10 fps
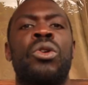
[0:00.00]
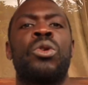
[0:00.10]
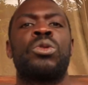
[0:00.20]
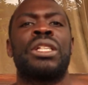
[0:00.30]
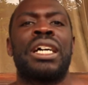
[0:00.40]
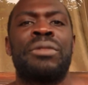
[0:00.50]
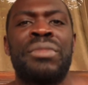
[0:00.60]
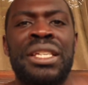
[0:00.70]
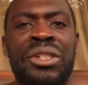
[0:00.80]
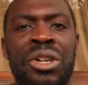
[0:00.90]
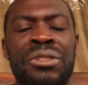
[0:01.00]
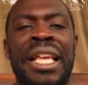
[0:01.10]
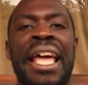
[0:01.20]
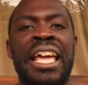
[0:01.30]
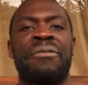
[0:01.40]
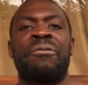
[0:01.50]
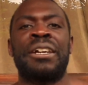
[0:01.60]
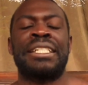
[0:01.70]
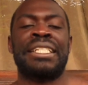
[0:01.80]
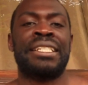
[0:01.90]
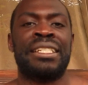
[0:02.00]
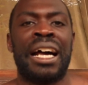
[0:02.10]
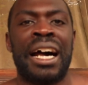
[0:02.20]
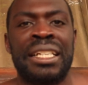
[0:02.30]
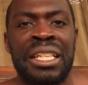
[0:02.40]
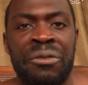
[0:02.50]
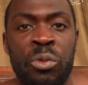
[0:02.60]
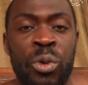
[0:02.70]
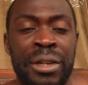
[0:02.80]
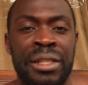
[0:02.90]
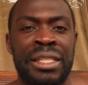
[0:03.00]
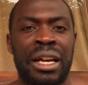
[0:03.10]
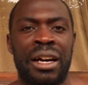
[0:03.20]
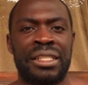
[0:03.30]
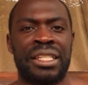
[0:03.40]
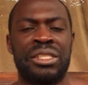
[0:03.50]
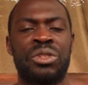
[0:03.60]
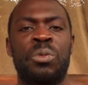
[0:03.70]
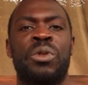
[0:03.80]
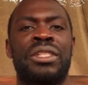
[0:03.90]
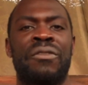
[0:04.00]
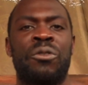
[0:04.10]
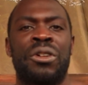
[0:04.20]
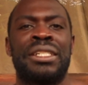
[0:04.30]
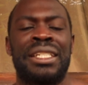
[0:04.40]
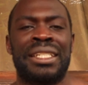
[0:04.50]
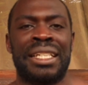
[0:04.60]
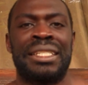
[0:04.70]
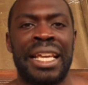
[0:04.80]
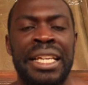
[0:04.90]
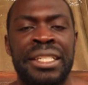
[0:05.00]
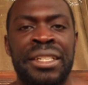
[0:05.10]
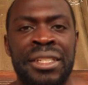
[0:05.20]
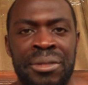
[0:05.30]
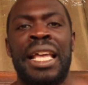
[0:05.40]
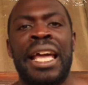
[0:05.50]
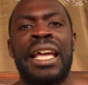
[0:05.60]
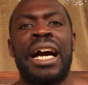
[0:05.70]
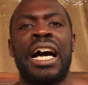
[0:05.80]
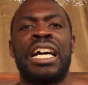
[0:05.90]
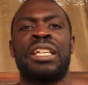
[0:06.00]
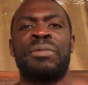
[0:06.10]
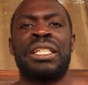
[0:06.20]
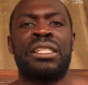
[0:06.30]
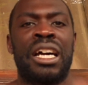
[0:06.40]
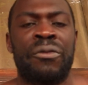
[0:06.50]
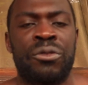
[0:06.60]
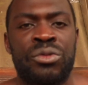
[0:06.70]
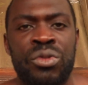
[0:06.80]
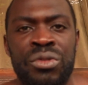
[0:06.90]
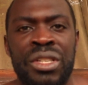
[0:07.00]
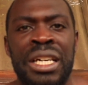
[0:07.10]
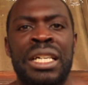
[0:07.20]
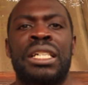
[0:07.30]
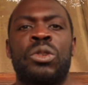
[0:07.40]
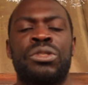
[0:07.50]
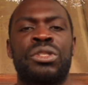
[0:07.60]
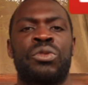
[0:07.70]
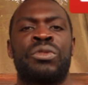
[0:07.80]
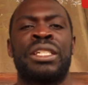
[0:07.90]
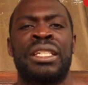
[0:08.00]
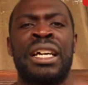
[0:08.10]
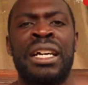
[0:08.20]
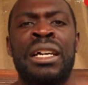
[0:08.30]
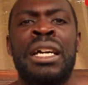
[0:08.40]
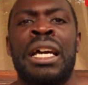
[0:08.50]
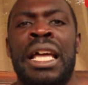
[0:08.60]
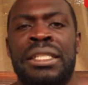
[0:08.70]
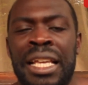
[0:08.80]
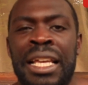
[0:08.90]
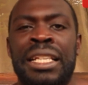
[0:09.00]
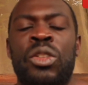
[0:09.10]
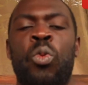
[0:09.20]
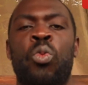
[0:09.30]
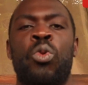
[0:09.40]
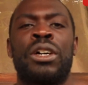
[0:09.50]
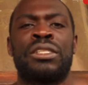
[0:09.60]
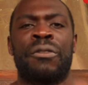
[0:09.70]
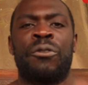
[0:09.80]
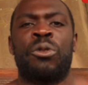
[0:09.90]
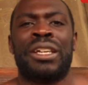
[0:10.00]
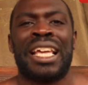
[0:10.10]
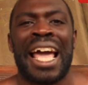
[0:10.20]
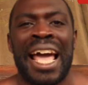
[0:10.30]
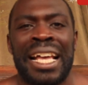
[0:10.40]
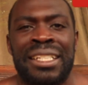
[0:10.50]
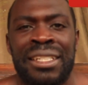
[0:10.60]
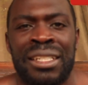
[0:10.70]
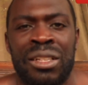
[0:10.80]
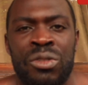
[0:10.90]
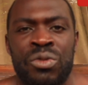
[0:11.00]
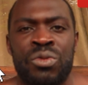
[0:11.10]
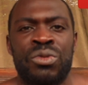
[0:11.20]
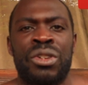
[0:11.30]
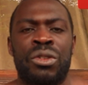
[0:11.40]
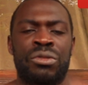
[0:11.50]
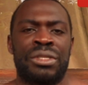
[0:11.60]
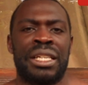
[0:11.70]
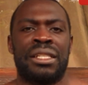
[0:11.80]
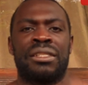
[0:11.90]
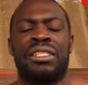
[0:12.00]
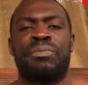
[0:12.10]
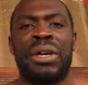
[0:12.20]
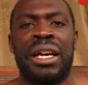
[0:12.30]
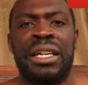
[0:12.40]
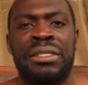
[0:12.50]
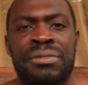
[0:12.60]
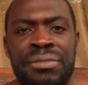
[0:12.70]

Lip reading: Hola amigos, hey friends, this is Ozzy from Wanderlust Syndrome, where the voyage is contagious. Today I am in La Fortuna, Costa Rica, staying at the wonderful Casa Luna Hotel and Spa.